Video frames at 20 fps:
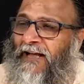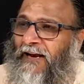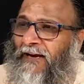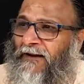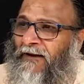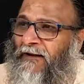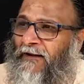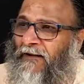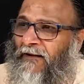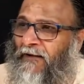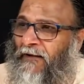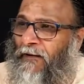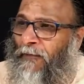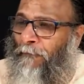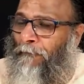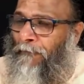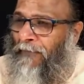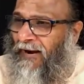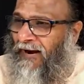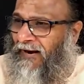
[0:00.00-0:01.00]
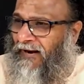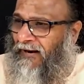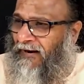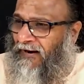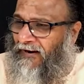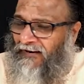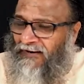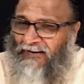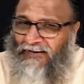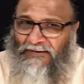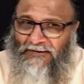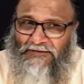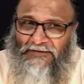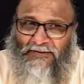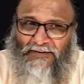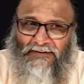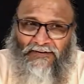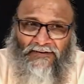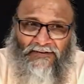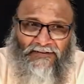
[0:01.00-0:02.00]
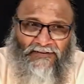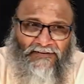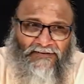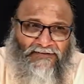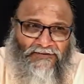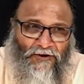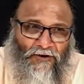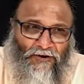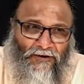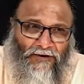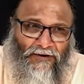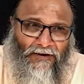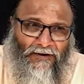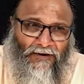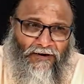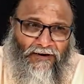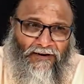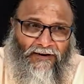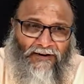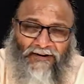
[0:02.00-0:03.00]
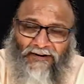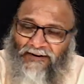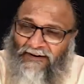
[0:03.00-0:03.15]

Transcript: That my attention is on